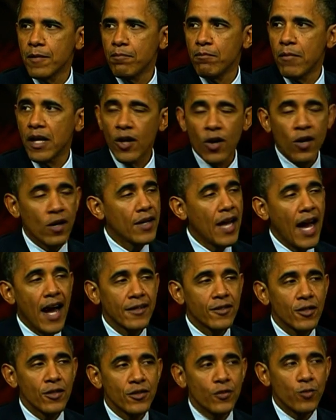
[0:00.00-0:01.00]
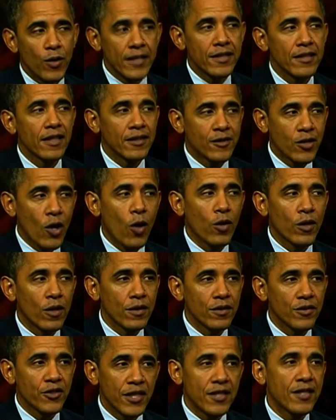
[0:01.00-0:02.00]
But her doctors recently told
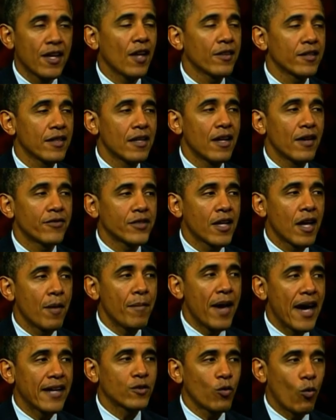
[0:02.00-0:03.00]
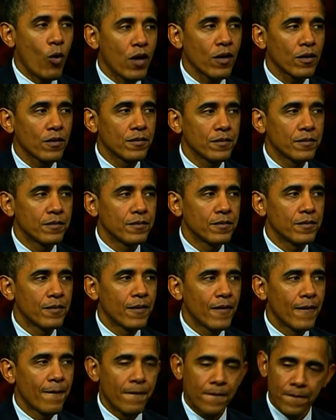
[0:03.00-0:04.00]
her she's healthy enough to come back to work.
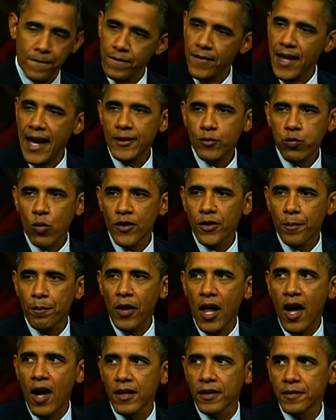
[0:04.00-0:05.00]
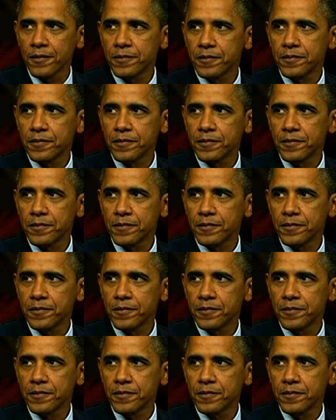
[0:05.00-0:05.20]
That's worth applauding.